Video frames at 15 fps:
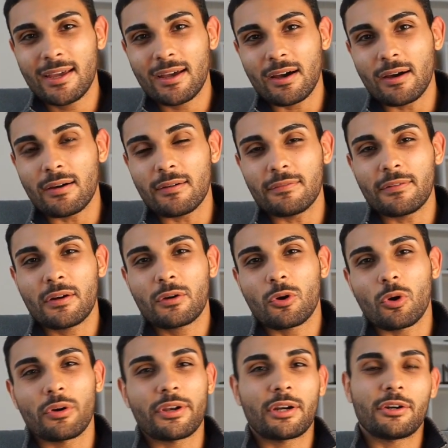of
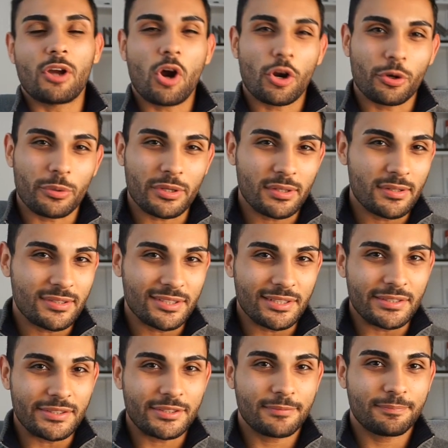coronary artery disease